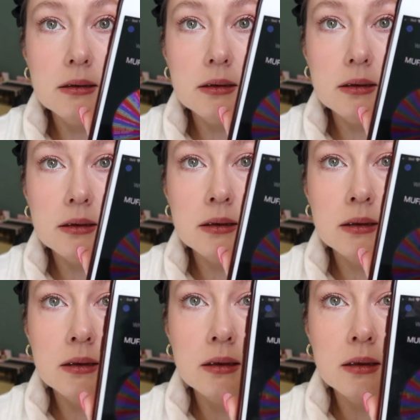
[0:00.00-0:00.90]

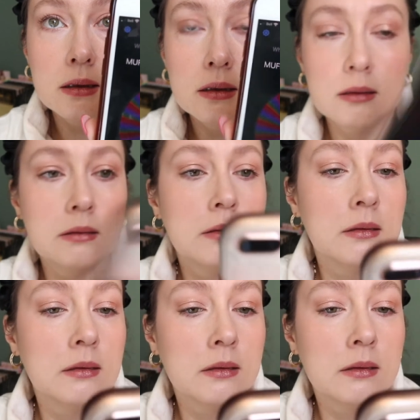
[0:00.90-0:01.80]

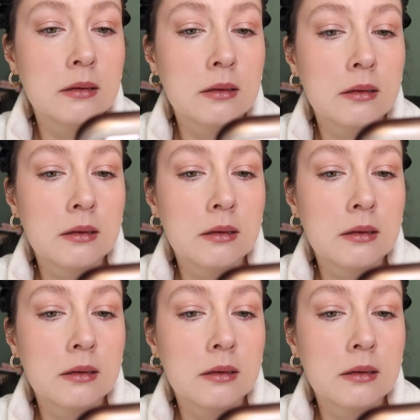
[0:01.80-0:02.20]
Nobody speaks.